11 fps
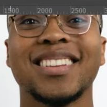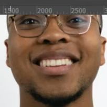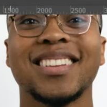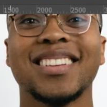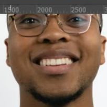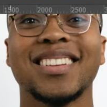
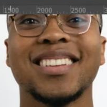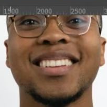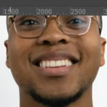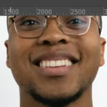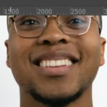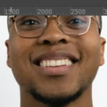
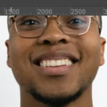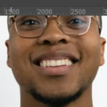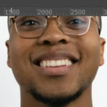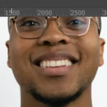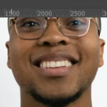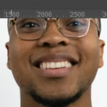
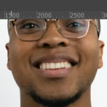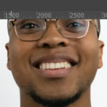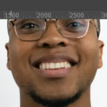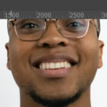[no speech]